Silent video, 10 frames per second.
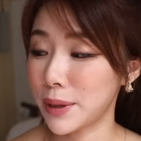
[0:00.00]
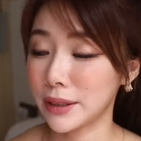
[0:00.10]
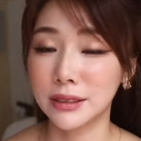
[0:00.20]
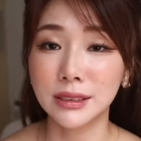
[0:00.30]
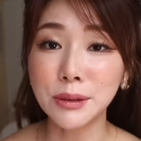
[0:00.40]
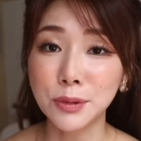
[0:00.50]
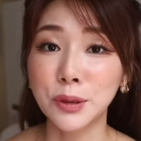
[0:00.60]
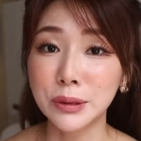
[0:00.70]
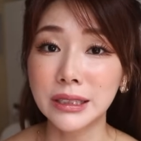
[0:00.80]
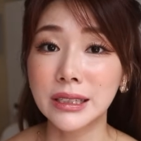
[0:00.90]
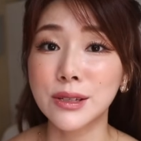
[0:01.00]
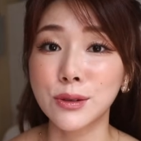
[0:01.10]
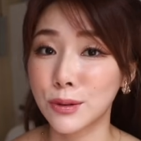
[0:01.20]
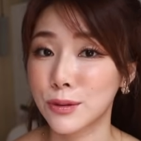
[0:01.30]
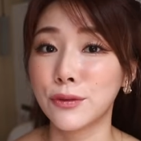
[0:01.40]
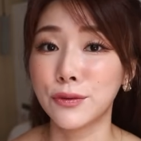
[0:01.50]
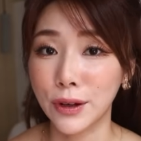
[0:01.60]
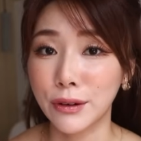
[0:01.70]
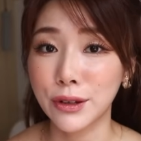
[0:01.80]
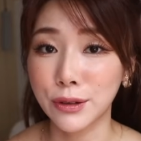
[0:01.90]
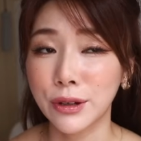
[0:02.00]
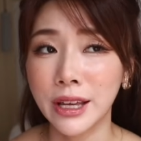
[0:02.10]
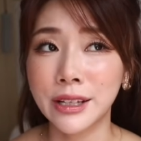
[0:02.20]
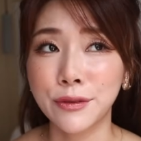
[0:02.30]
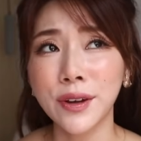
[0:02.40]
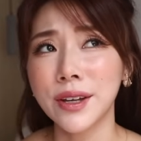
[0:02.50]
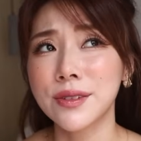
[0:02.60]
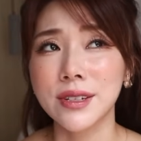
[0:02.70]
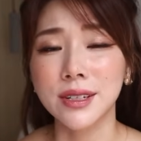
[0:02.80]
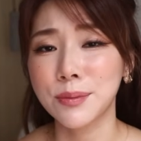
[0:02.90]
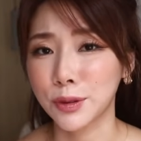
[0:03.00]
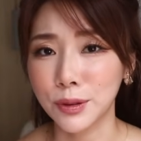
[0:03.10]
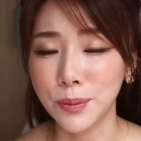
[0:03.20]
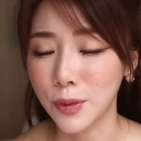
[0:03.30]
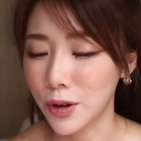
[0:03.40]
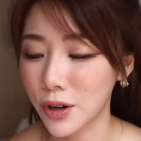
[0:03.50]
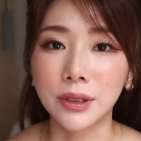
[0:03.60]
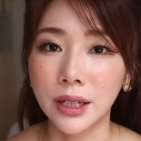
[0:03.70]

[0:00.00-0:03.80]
but the deep toner is also very good, and in fact I use the deep toner more.